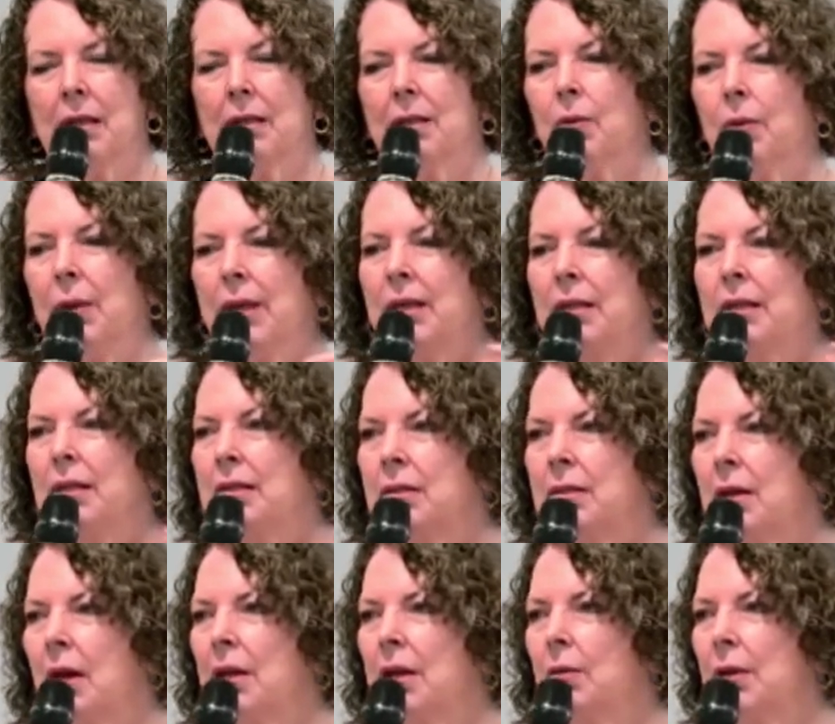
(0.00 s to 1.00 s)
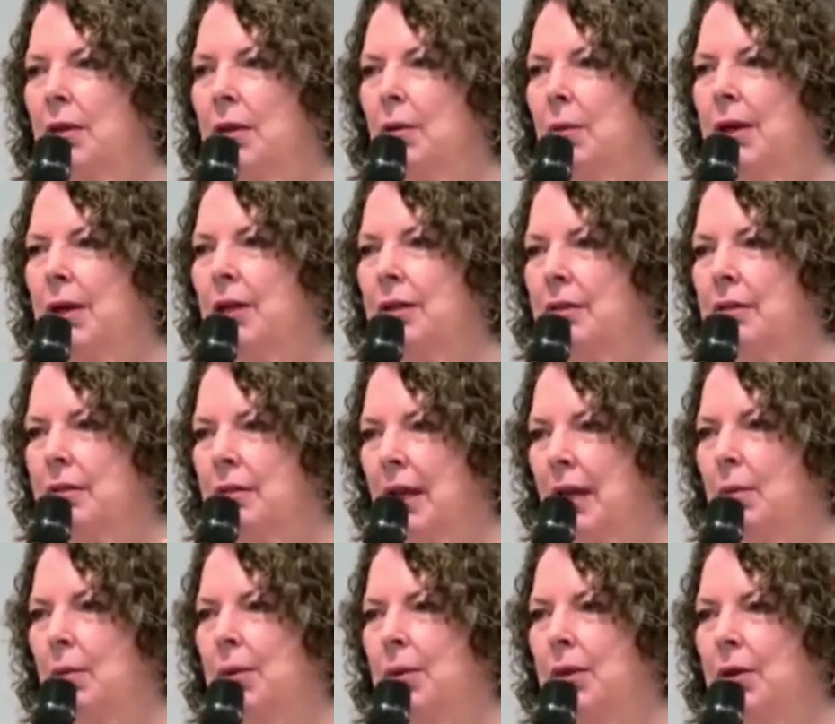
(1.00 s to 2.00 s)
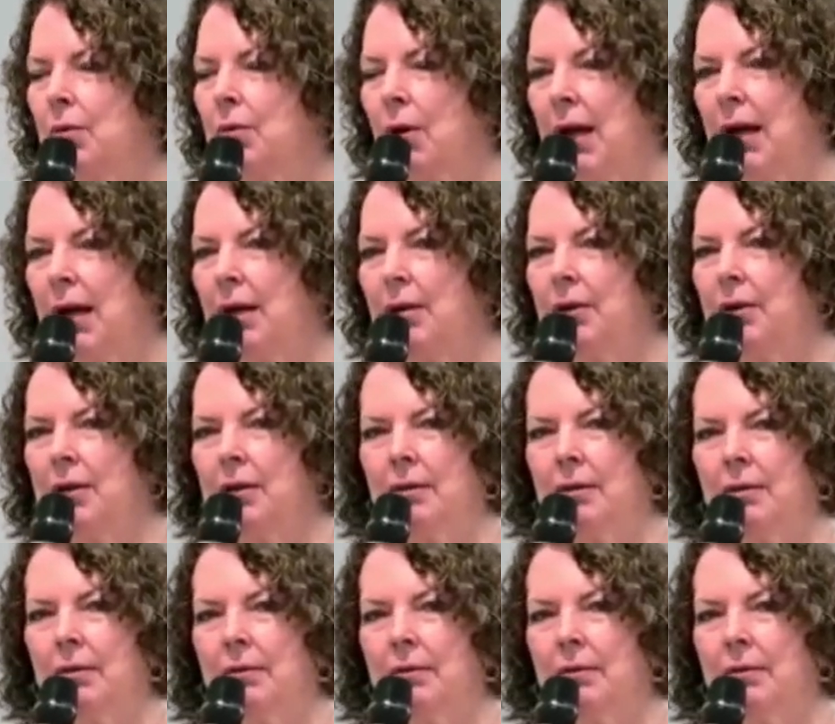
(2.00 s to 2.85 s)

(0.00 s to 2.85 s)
So we can decide whether we're going to stay with the crowd,